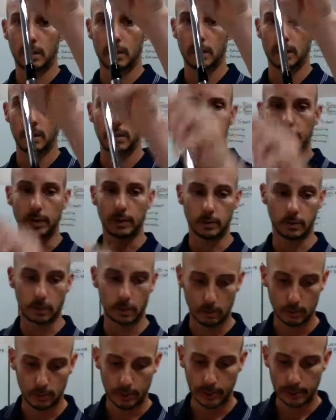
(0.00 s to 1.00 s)
All right,
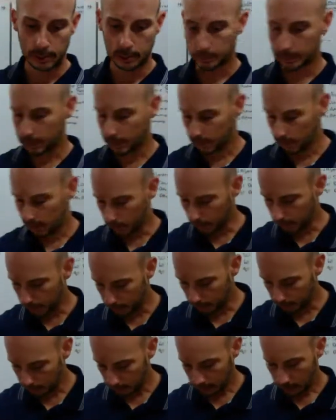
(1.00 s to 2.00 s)
so handsome looking
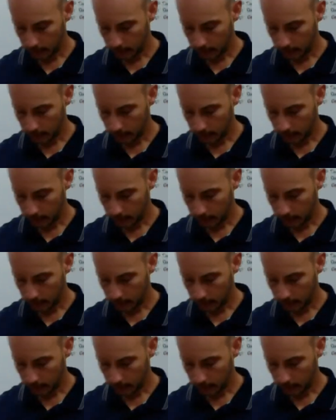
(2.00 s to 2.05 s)
club.